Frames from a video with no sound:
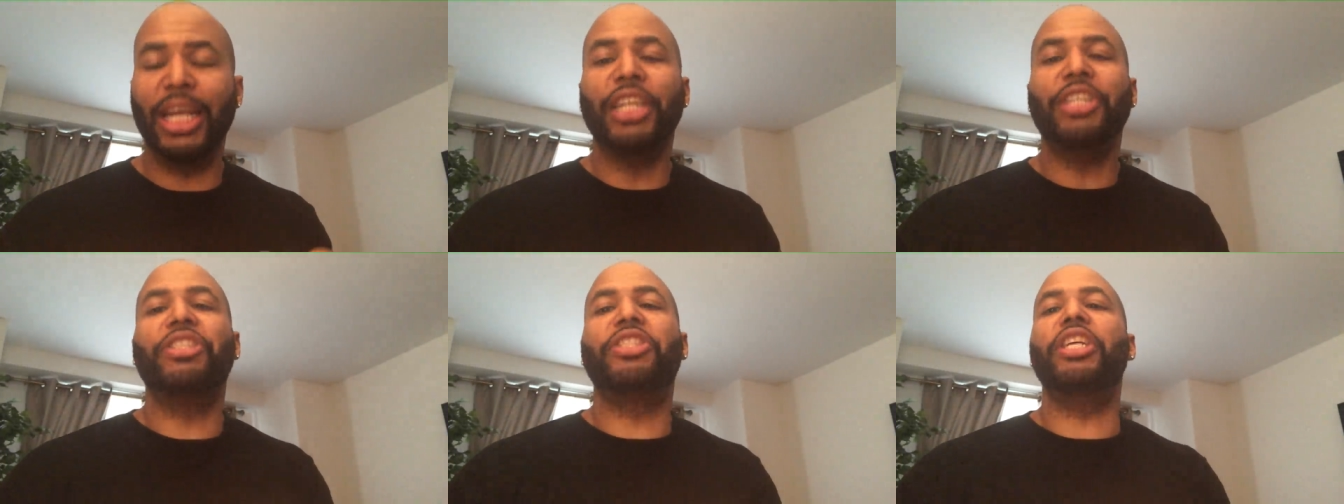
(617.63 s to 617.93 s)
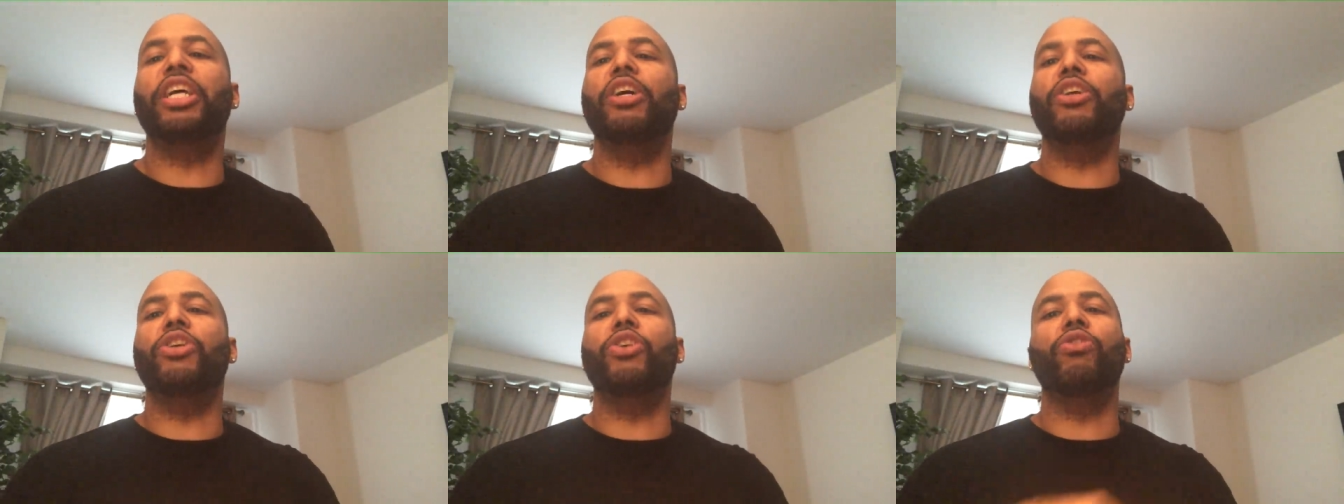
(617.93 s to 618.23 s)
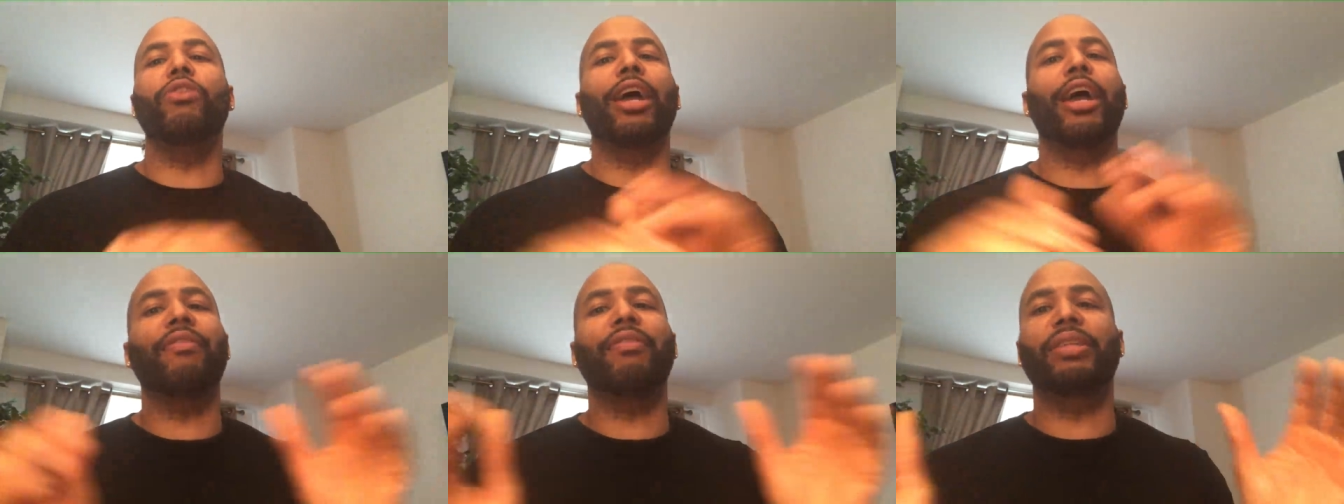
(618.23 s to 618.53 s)
She'll
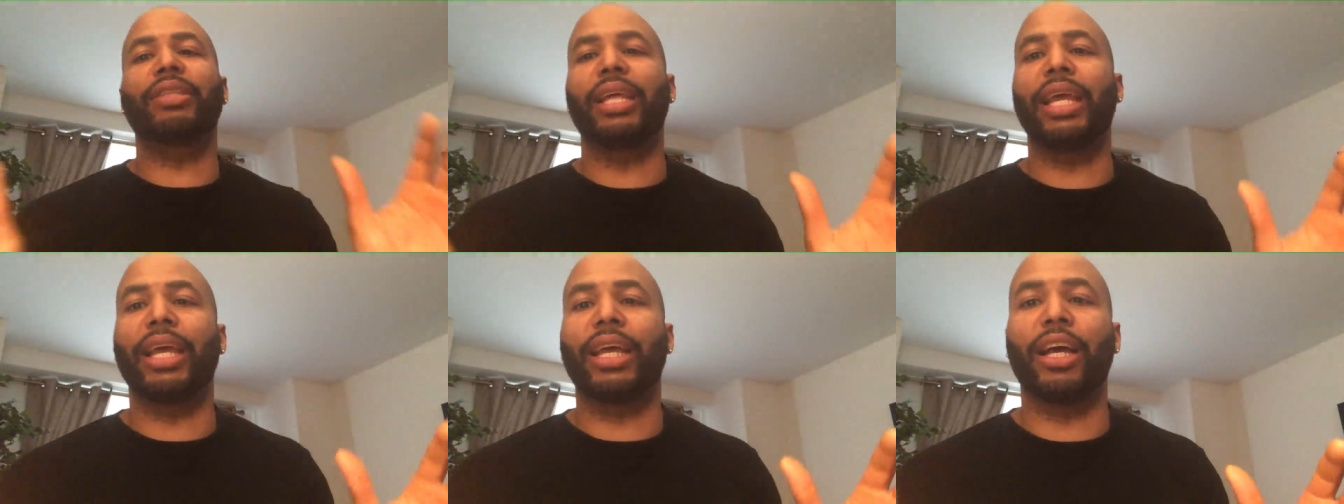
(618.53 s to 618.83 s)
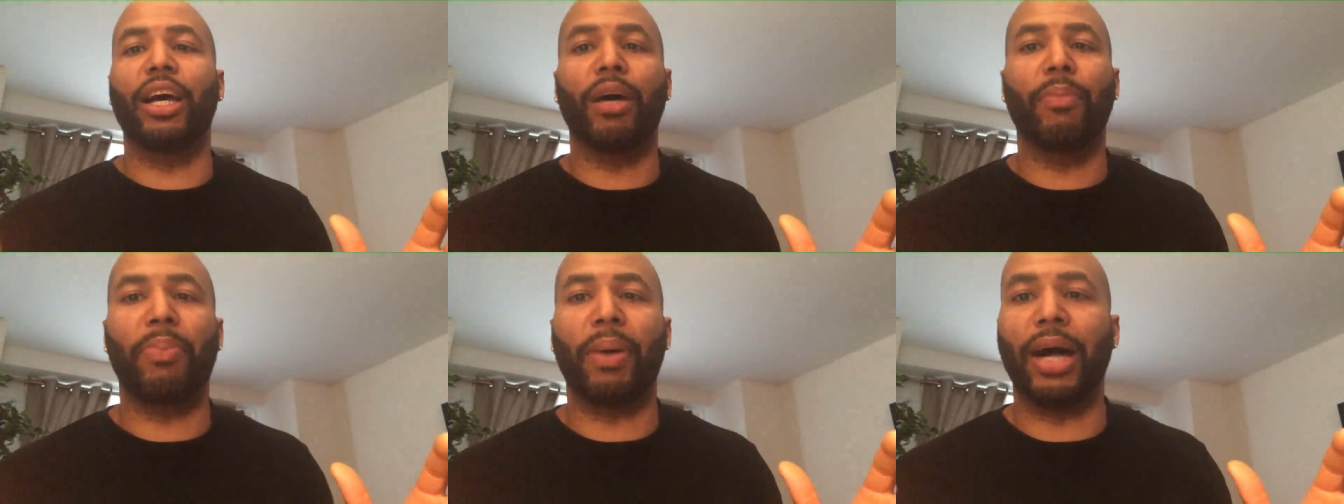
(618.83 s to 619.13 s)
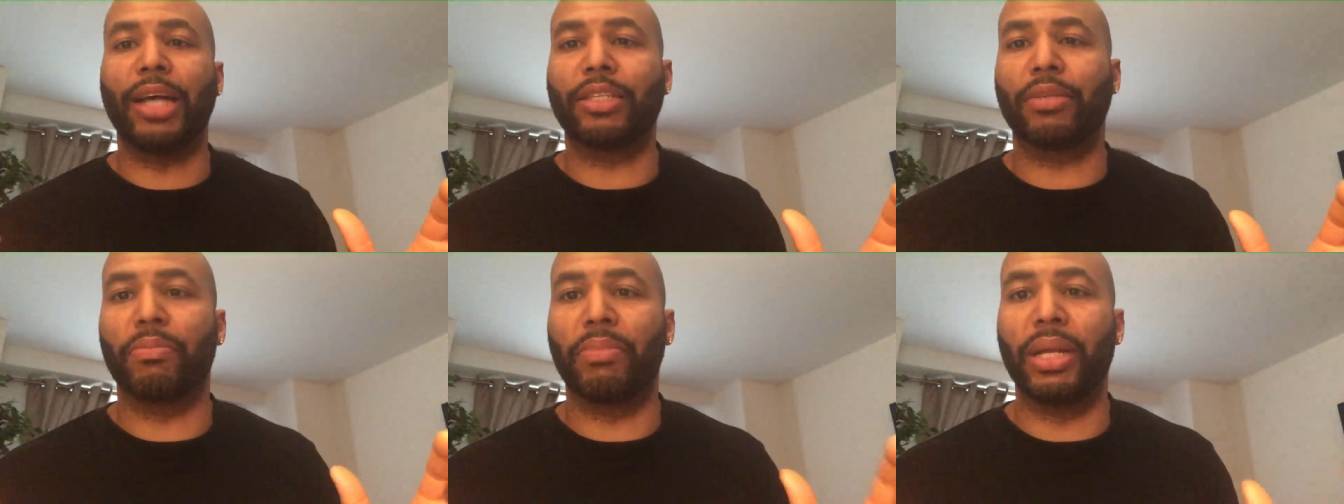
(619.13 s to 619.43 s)
do everything in her
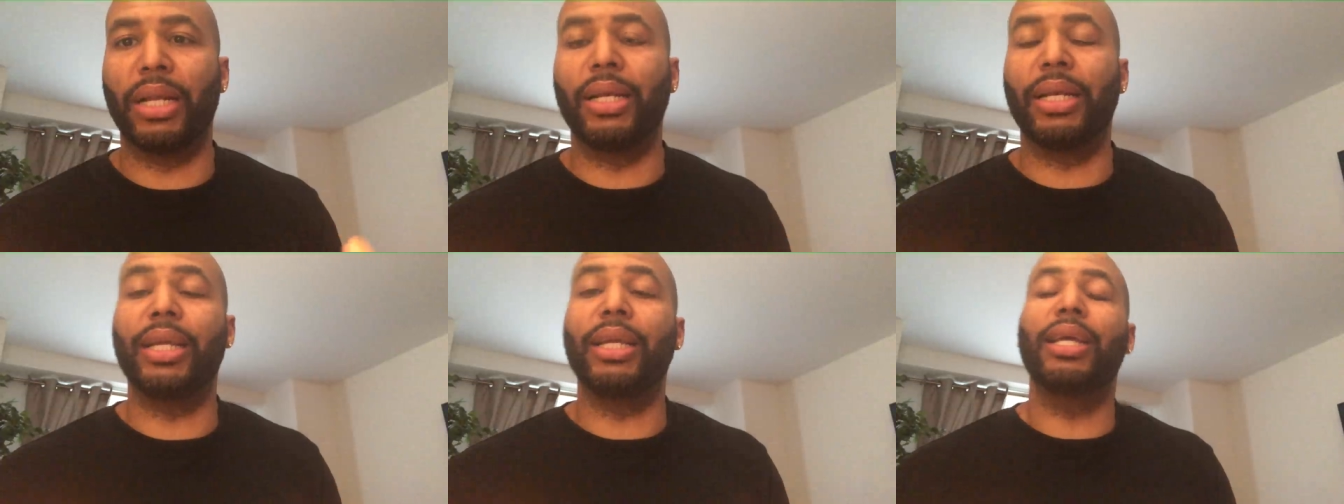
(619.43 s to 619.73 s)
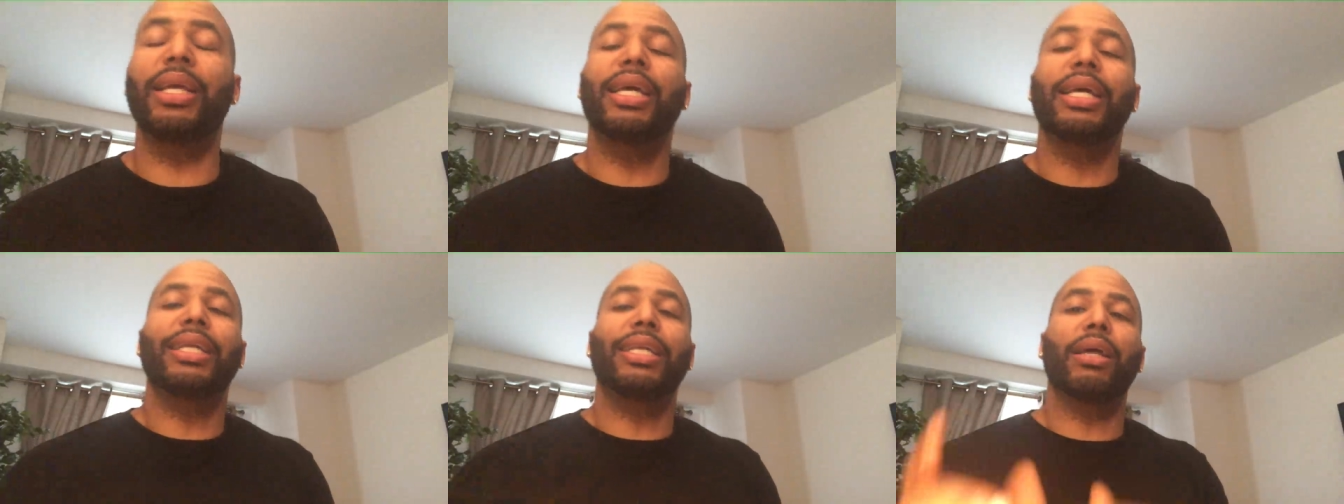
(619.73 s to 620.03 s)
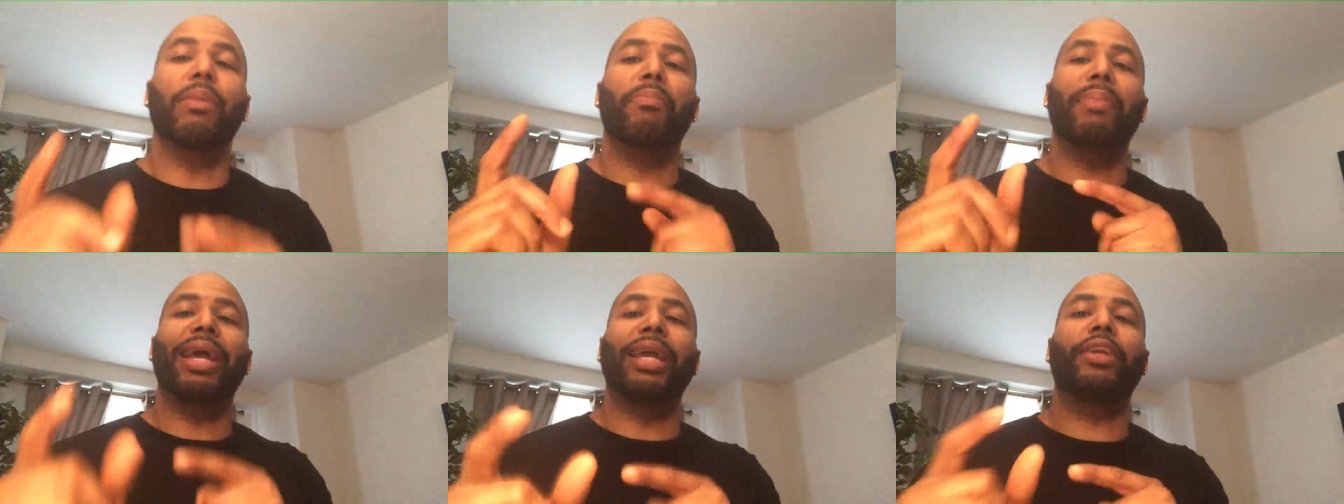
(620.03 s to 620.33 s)
possibility
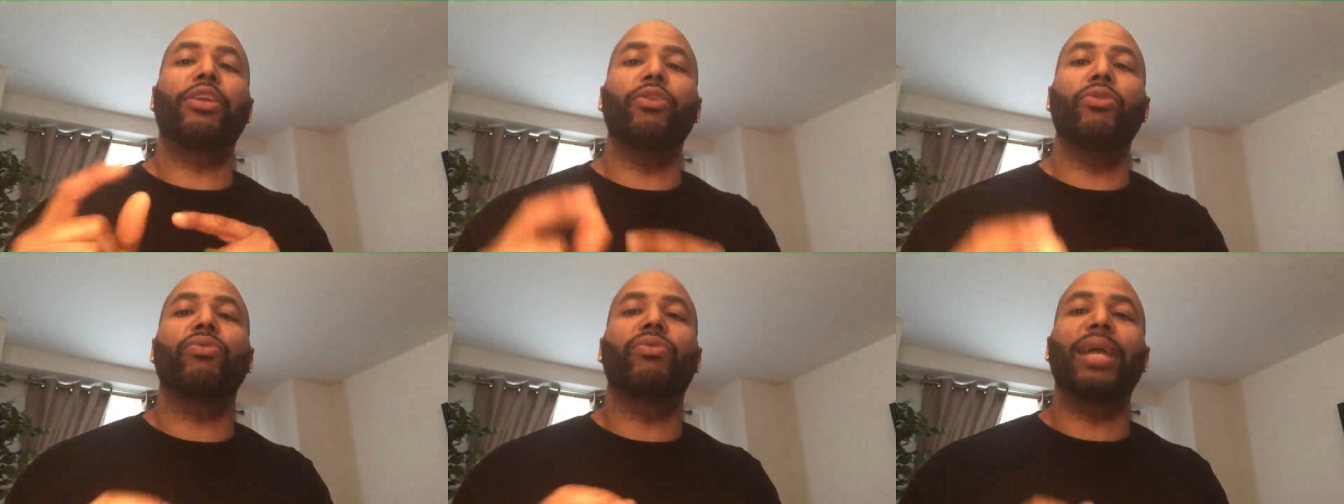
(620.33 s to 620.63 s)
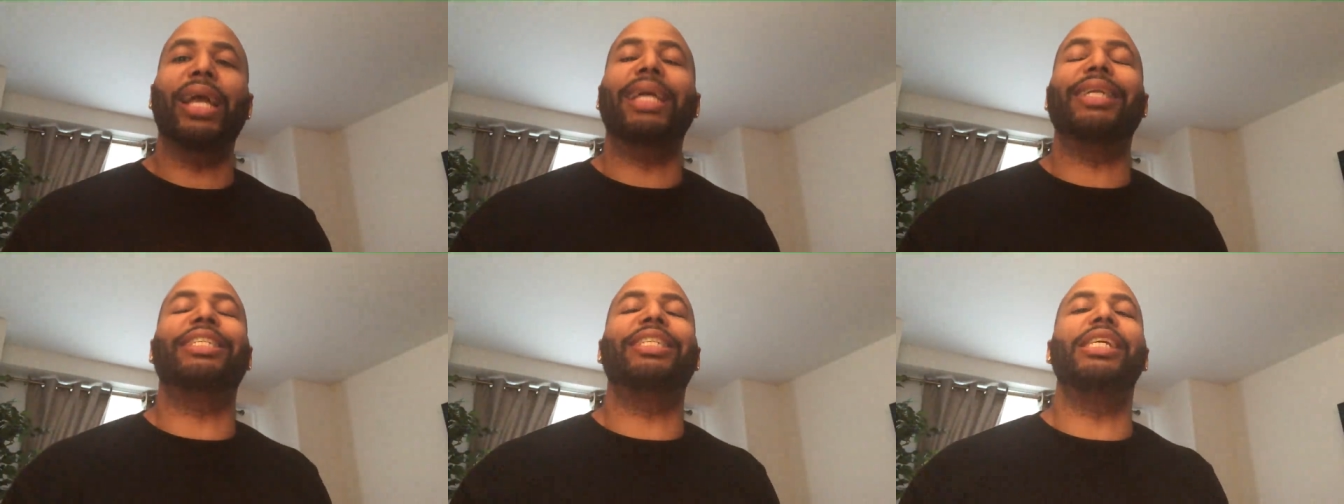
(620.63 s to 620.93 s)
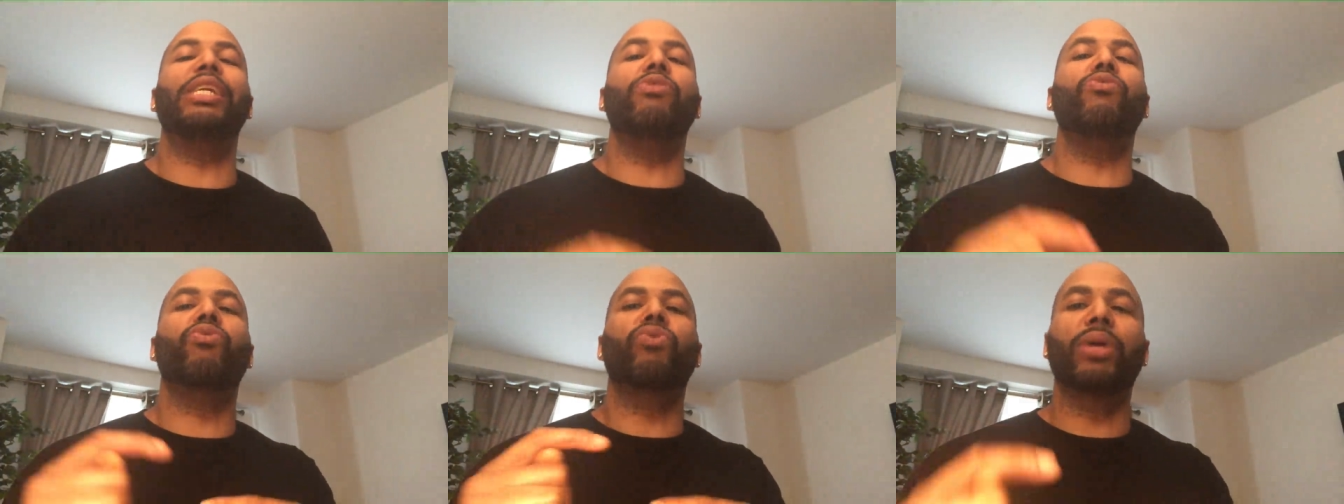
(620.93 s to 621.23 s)
to make you think
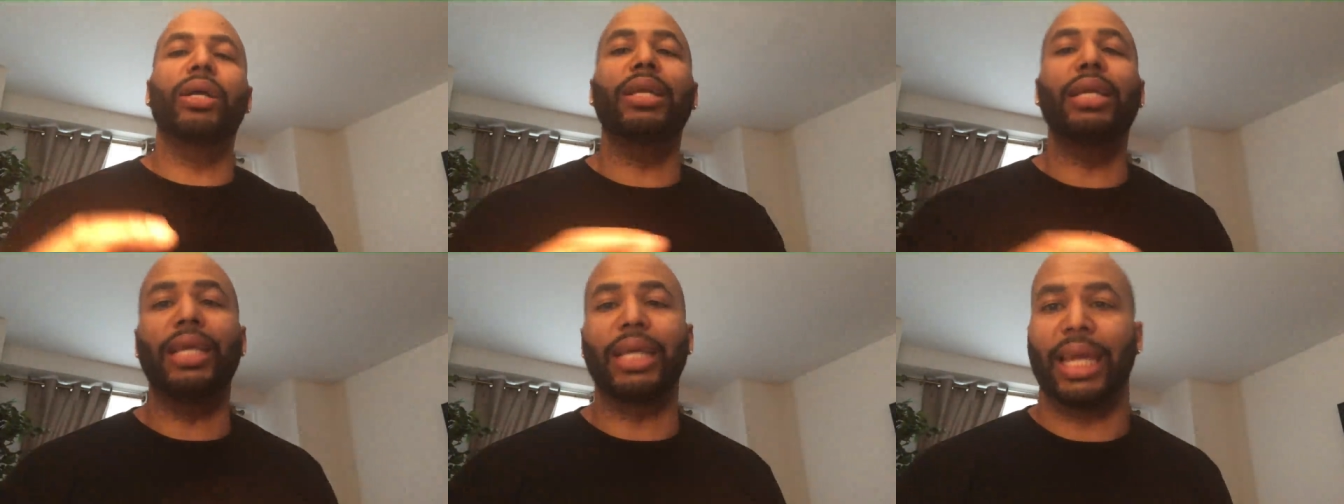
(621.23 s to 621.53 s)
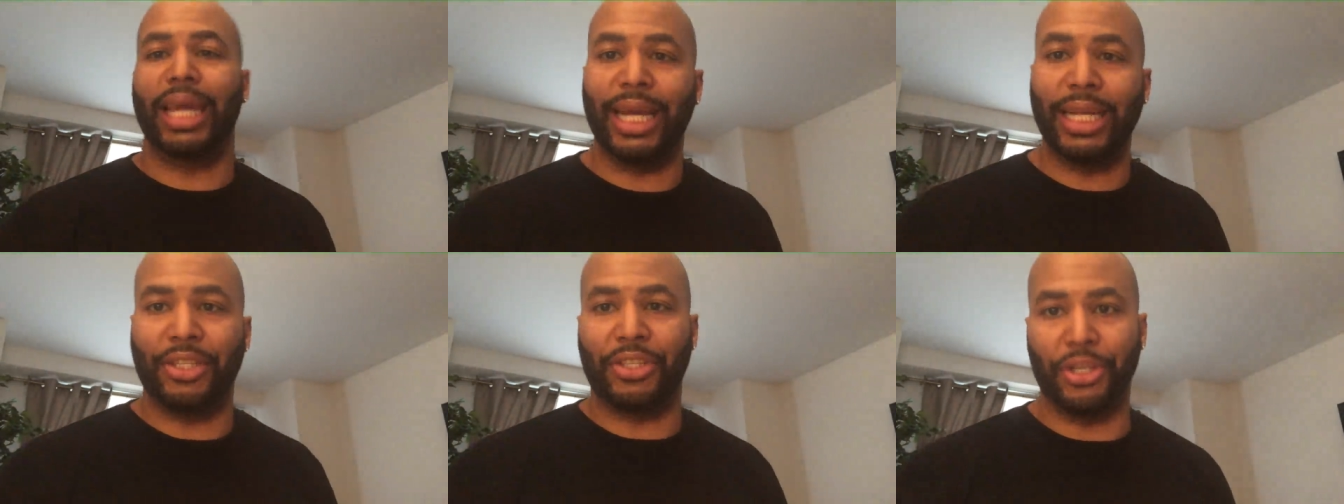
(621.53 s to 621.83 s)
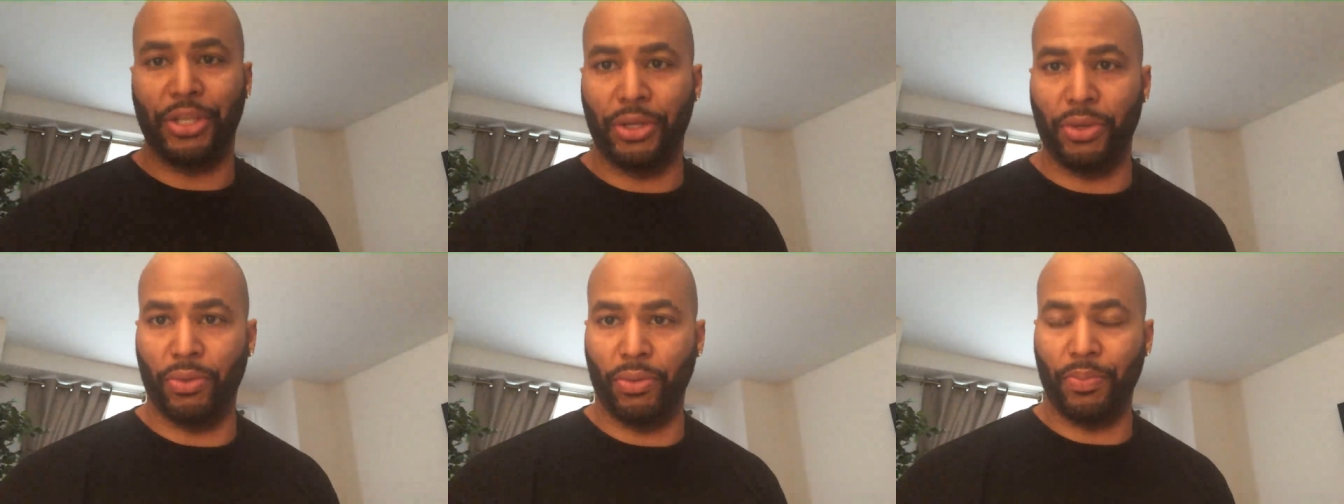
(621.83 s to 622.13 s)
she really
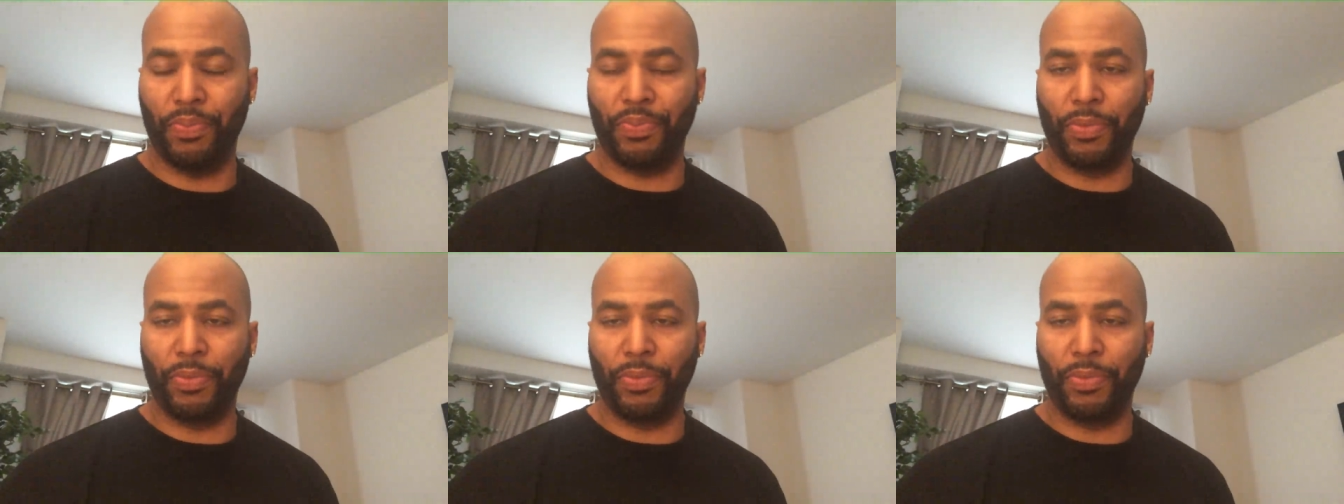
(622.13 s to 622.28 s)
into you.